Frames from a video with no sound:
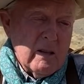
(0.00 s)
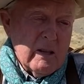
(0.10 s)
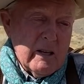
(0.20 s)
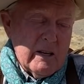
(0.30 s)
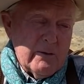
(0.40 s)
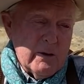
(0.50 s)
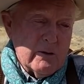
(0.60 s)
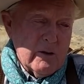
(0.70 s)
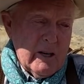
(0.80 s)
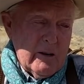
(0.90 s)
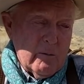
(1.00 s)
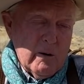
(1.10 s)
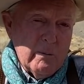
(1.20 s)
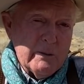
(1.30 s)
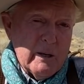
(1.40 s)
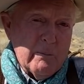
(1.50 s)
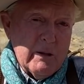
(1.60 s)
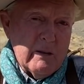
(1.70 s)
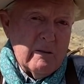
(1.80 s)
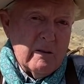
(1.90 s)
And if you're trying to rope
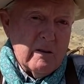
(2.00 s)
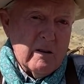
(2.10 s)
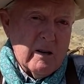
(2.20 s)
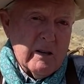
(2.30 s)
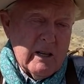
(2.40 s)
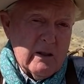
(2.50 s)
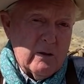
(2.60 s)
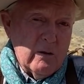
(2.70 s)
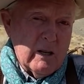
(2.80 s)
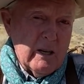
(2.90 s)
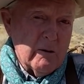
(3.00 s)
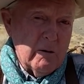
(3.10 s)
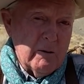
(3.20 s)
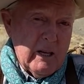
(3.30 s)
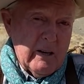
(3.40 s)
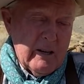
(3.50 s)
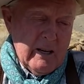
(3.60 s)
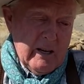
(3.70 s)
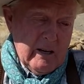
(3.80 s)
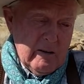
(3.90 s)
something or get through country without
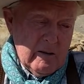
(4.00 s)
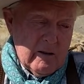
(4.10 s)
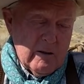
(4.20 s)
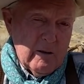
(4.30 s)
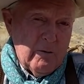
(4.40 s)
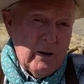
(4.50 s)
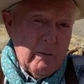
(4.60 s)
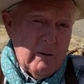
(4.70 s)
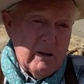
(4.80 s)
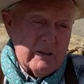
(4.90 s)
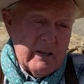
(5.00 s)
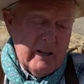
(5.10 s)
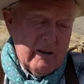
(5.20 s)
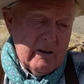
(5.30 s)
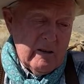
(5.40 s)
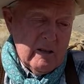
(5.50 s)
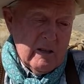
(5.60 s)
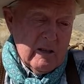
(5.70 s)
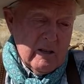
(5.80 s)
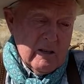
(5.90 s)
dying at 35 miles an hour,
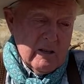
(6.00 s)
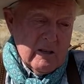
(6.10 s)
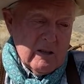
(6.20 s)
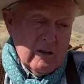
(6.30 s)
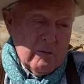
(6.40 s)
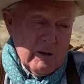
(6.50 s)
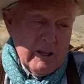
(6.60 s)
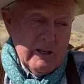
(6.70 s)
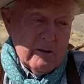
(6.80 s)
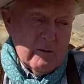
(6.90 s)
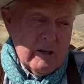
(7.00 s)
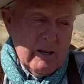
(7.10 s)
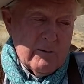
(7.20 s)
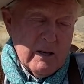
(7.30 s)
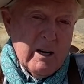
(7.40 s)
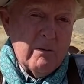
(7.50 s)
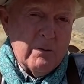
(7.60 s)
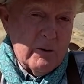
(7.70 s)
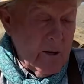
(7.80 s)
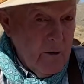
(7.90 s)
you really don't have time
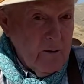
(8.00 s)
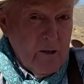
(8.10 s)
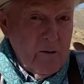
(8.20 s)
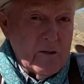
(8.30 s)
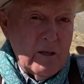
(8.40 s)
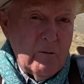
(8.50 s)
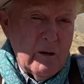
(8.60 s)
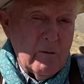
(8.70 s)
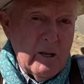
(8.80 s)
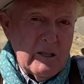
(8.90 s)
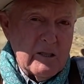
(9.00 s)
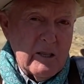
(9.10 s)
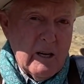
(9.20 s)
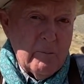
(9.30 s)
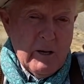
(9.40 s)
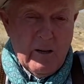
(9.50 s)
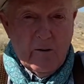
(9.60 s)
for a cutesy one-range stop and